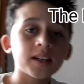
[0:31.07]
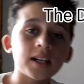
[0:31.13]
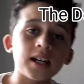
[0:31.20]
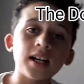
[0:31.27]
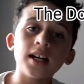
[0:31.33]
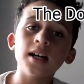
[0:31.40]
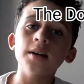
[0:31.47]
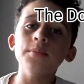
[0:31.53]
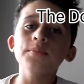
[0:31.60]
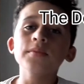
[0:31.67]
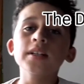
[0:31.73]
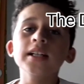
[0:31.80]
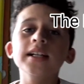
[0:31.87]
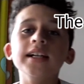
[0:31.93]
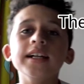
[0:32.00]
Um,
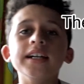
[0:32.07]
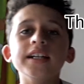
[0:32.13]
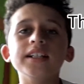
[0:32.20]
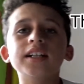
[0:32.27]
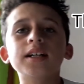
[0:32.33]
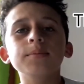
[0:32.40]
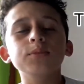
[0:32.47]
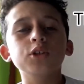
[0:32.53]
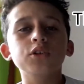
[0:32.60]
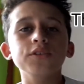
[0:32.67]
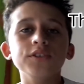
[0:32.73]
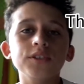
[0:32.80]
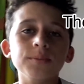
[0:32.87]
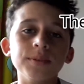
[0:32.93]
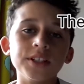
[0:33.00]
and I'm going
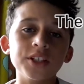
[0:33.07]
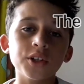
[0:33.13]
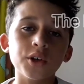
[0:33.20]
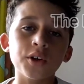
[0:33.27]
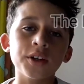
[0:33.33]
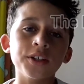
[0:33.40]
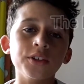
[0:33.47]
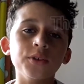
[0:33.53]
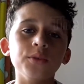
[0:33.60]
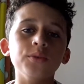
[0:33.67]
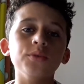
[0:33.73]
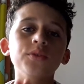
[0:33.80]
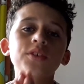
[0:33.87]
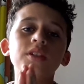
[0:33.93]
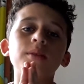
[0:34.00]
to be showing
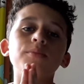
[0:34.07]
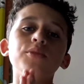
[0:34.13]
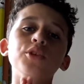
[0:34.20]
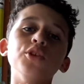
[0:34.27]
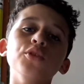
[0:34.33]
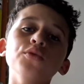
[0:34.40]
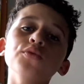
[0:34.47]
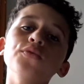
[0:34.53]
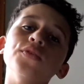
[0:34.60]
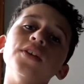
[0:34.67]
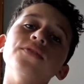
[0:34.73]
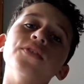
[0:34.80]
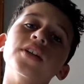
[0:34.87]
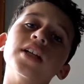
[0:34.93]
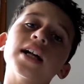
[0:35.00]
you some new
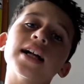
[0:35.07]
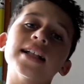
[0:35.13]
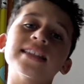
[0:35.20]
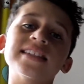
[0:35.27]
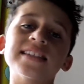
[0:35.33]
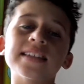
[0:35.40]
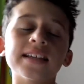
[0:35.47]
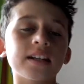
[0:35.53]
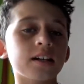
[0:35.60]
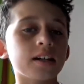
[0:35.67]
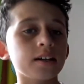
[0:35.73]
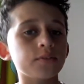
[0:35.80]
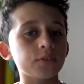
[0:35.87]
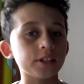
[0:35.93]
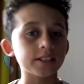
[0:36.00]
FIFA cards that
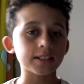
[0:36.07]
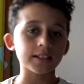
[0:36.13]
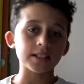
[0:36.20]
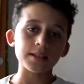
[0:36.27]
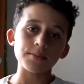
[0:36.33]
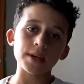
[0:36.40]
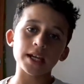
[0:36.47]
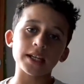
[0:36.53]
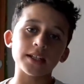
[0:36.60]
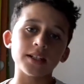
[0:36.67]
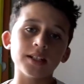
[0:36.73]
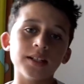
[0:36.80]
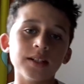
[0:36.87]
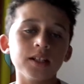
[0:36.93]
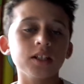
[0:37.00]
I've recently made.
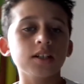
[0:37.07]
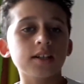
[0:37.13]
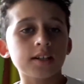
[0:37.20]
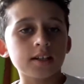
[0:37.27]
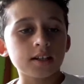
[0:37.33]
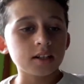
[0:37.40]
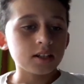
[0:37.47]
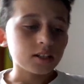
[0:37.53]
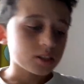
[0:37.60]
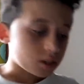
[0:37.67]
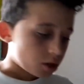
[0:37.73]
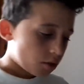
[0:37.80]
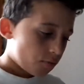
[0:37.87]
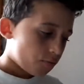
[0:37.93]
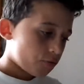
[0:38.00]

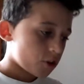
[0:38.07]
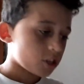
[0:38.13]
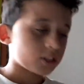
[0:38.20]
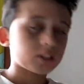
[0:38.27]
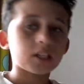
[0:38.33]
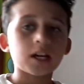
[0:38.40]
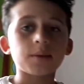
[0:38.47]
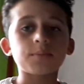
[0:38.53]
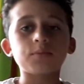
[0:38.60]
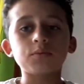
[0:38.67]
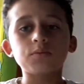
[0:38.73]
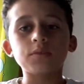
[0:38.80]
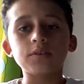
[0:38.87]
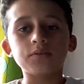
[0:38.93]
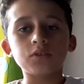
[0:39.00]
So first up,
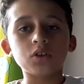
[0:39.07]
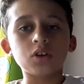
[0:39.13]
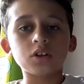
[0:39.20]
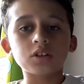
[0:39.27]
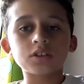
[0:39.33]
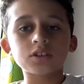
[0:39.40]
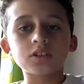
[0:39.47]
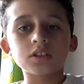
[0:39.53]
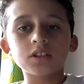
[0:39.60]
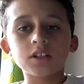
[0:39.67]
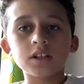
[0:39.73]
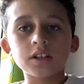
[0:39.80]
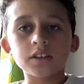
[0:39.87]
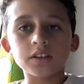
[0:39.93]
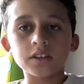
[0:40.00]
we've got
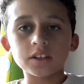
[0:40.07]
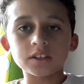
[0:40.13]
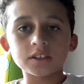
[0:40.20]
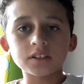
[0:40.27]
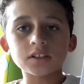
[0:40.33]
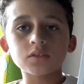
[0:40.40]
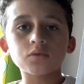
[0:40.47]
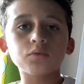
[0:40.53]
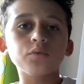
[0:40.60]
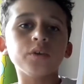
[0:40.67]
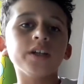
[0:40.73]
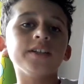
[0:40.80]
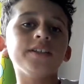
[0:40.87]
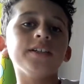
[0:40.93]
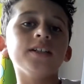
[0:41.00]
this
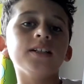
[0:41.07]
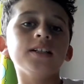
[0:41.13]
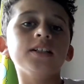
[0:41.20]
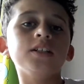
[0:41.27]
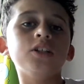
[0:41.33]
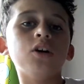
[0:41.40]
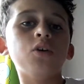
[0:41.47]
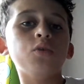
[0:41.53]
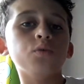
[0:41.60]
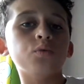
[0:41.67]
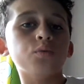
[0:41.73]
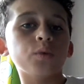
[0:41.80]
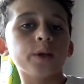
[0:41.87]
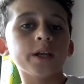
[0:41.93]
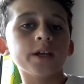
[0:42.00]
regular gold
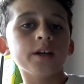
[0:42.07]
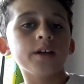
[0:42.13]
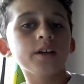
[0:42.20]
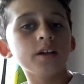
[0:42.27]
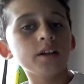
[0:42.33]
rare